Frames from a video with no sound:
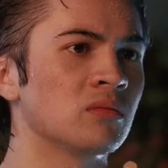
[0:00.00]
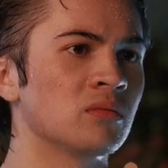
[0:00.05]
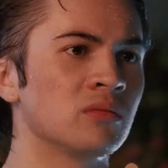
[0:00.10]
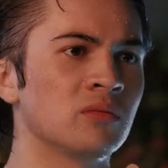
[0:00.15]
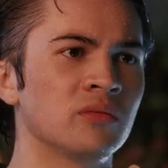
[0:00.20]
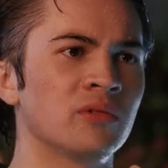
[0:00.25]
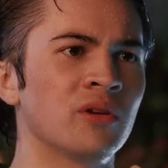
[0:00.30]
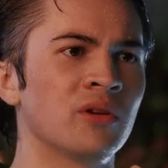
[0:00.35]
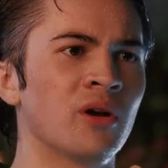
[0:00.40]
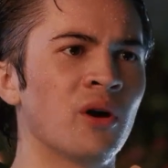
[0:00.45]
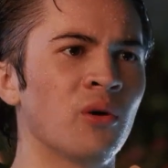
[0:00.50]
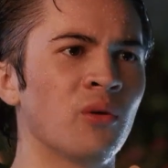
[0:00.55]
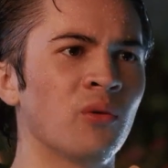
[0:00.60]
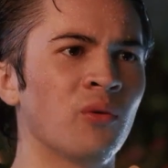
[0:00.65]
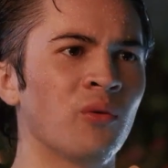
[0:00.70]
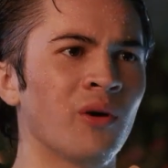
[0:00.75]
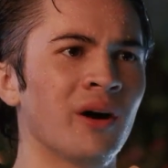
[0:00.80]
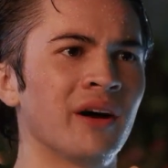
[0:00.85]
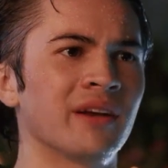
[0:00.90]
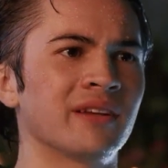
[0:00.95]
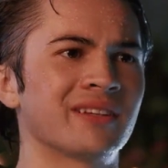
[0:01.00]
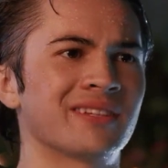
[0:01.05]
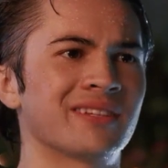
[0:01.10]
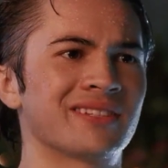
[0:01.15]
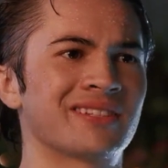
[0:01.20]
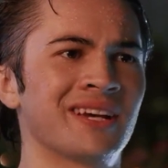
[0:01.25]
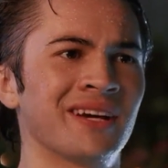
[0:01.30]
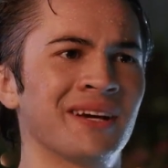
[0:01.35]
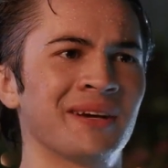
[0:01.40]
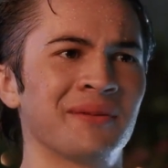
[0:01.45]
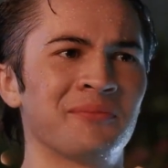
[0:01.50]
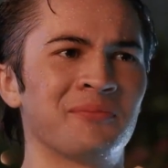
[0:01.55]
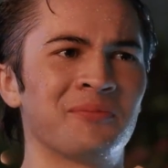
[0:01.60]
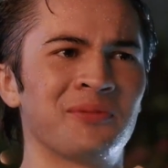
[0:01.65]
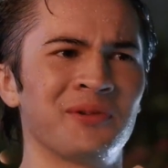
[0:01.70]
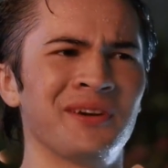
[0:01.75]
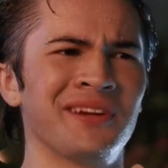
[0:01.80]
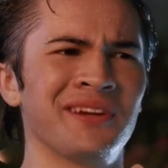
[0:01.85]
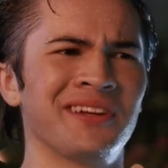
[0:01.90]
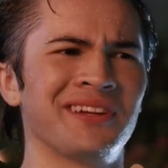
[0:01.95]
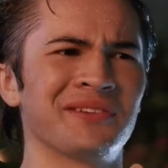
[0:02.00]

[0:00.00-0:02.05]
"I didn't take anything on purpose, and I'm